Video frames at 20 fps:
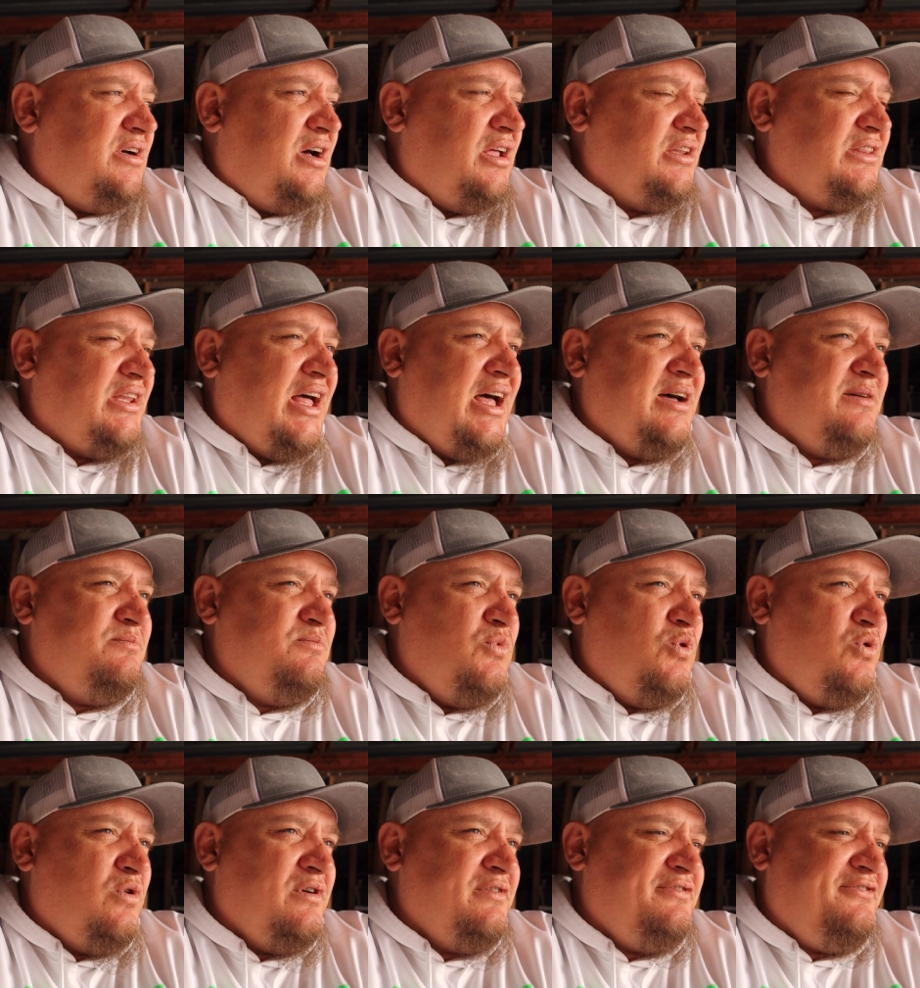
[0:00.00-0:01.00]
a lot
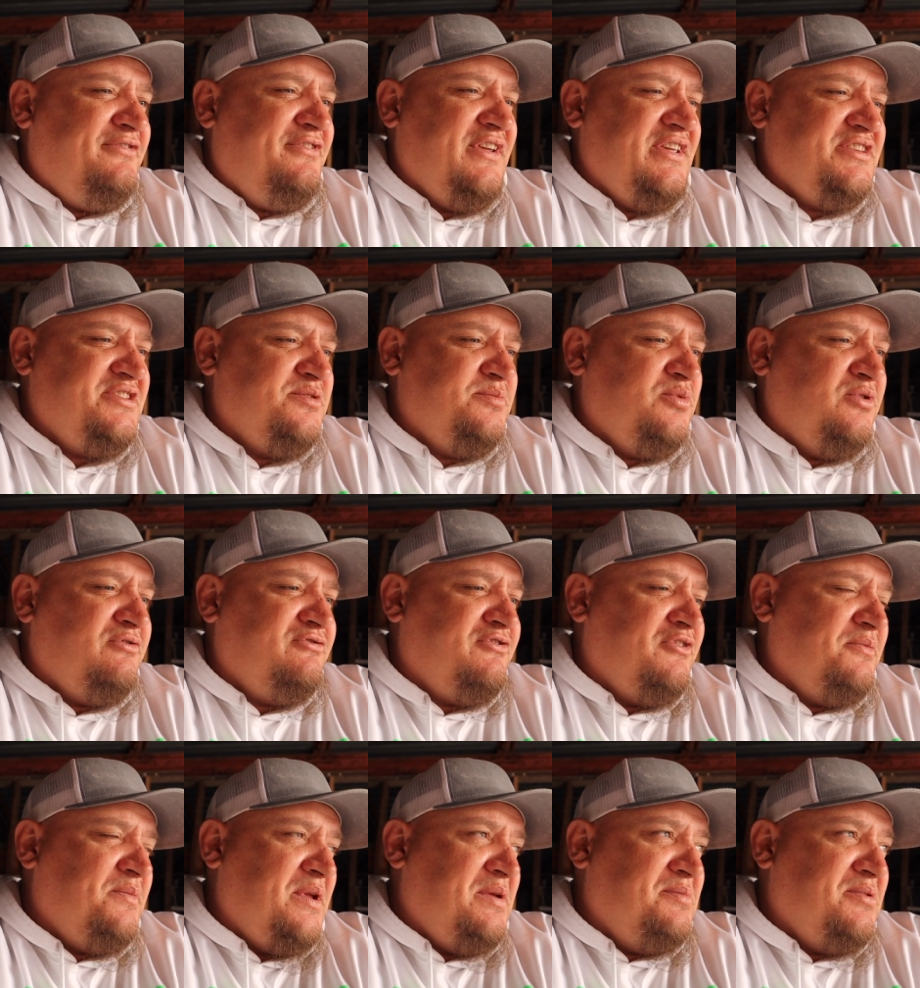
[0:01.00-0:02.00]
more feasible
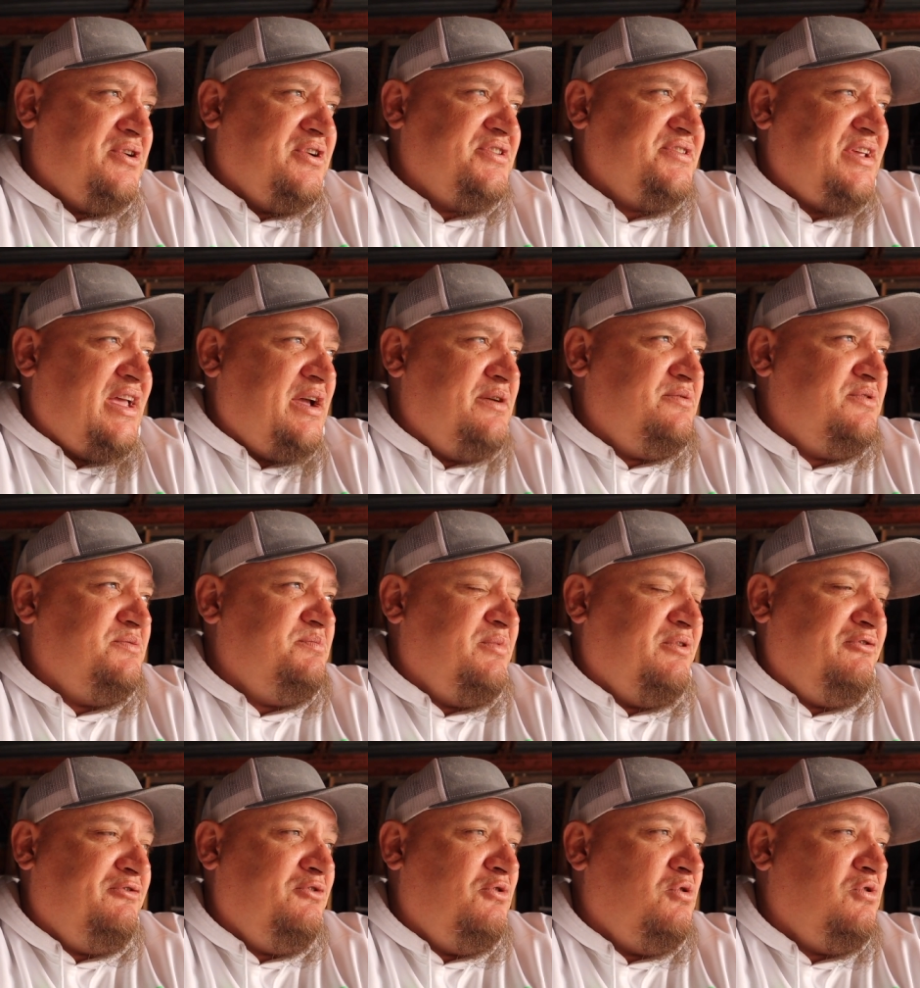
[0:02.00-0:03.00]
for me, because I would,
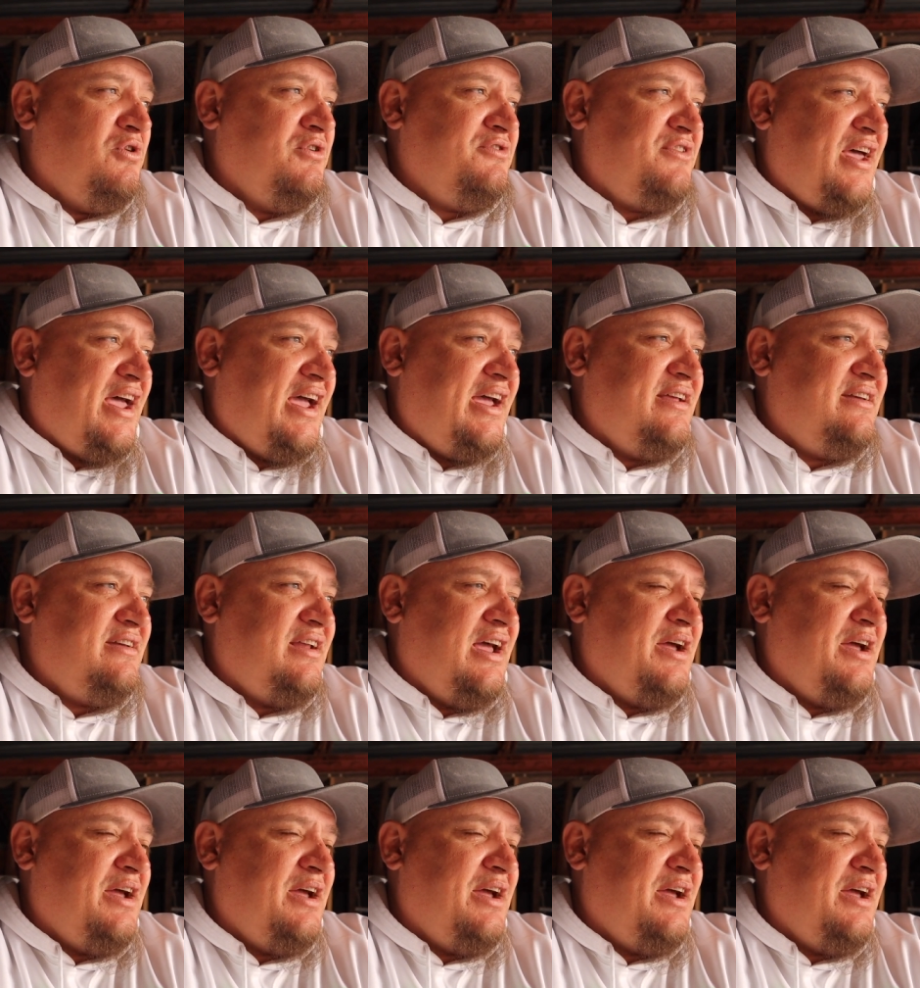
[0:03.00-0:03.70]
before that,